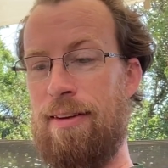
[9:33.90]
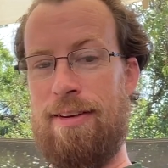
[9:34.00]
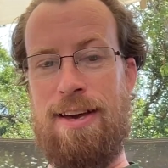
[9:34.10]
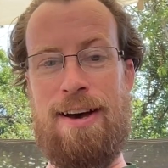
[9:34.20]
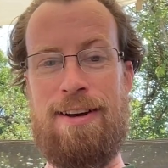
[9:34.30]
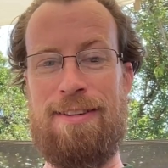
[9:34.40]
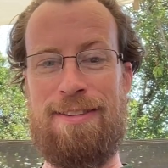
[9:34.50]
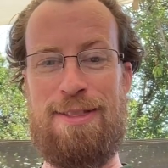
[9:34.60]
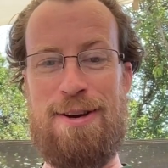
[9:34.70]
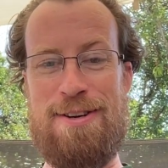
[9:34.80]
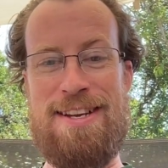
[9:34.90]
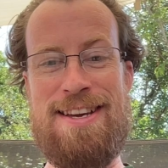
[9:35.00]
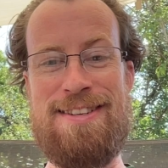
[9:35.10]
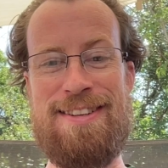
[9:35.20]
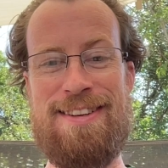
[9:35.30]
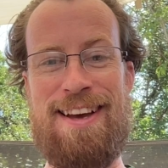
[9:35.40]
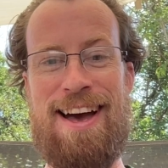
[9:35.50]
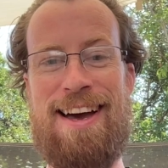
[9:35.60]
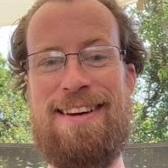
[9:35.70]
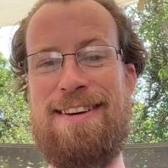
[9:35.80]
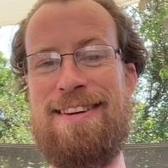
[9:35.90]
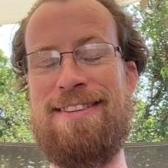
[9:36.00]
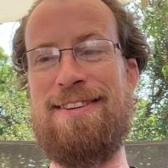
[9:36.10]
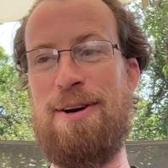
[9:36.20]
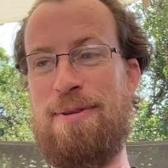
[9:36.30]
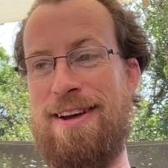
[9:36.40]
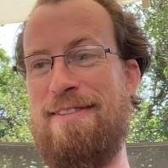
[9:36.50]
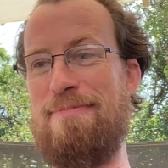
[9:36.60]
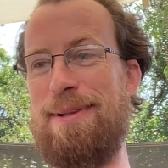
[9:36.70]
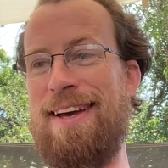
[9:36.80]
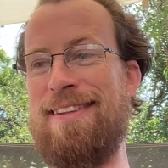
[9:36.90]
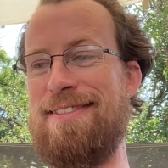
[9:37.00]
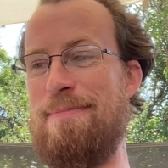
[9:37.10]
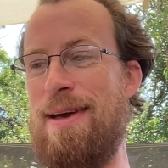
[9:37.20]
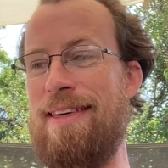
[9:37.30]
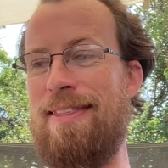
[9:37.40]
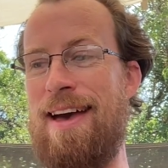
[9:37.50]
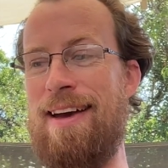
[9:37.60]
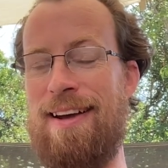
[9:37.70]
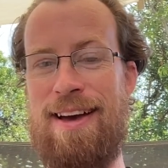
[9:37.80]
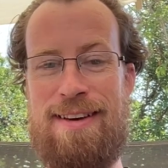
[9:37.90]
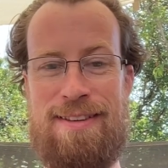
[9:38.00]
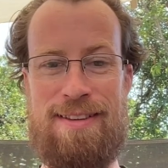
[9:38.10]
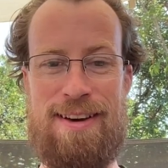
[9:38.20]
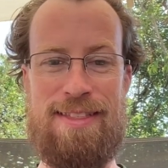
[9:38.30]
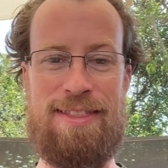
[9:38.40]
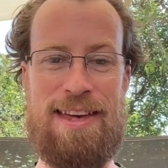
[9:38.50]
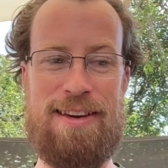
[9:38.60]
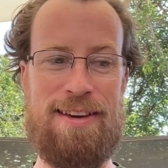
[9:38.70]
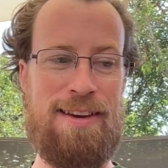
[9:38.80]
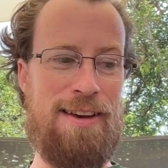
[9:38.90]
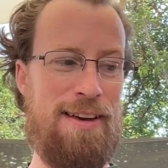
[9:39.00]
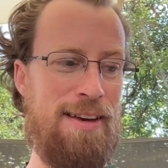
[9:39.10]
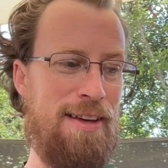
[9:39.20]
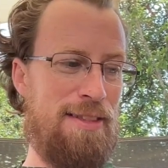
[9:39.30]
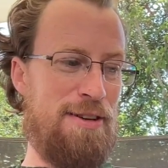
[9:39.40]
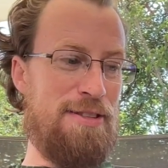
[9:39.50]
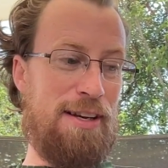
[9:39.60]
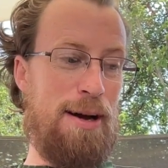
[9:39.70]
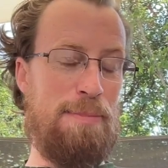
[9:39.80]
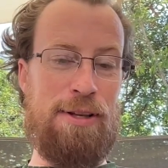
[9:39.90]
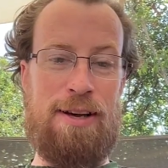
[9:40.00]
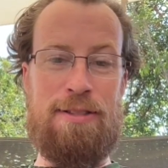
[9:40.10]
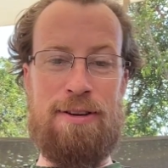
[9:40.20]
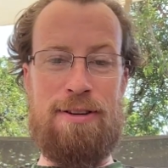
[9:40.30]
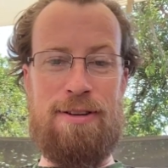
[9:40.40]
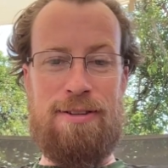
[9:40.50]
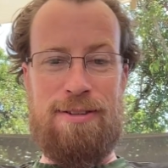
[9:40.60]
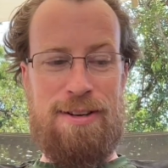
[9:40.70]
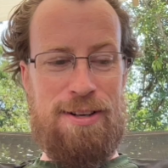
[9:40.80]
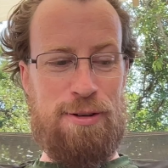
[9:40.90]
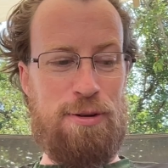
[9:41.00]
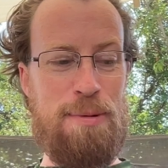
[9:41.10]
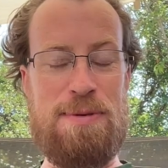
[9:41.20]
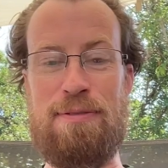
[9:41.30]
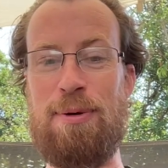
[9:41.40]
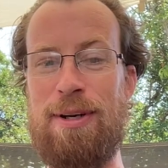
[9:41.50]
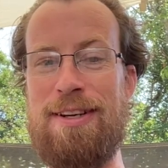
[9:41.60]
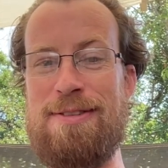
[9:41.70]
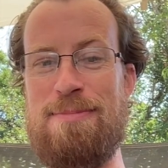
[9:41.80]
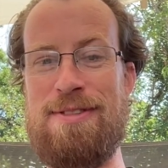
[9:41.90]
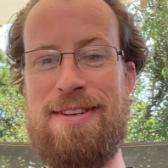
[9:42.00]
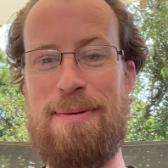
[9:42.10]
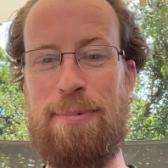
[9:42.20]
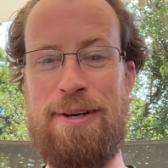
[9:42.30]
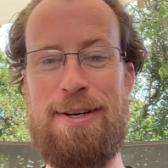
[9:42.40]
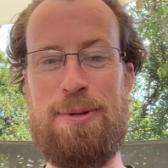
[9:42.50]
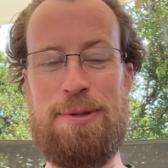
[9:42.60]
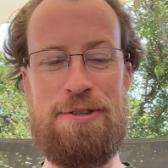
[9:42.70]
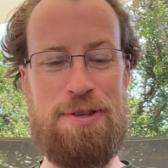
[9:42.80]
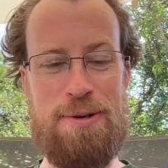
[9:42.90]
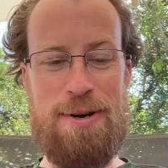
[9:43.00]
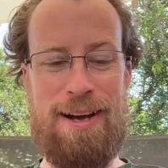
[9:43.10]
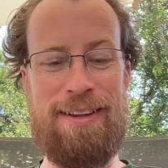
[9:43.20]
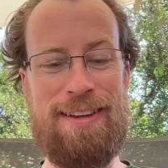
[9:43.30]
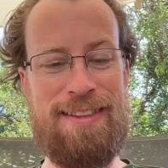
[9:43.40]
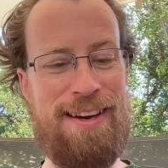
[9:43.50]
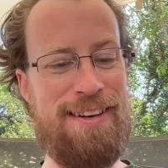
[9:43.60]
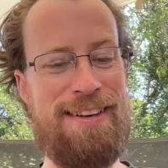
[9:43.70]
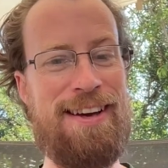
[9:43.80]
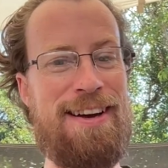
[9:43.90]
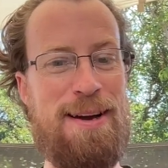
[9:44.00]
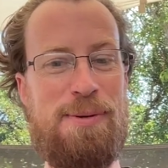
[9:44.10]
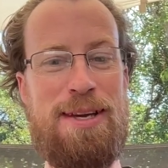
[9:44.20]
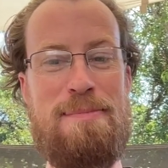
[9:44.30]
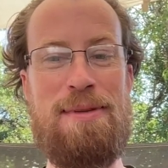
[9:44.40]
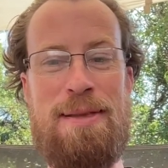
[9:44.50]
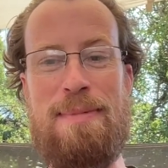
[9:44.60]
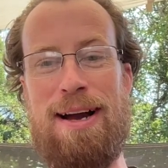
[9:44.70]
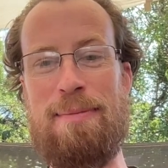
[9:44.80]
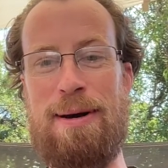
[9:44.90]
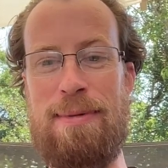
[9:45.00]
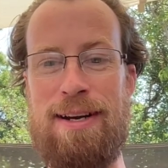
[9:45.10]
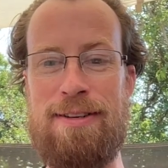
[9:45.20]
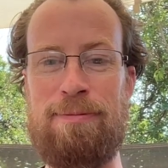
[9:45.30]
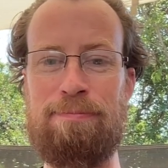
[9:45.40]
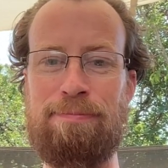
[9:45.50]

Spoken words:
yeah, they're neat. I don't have plans to make that. I think there's a couple other groups of organisms that are pretty cool too. I like the idea. I will keep it in the back of my mind.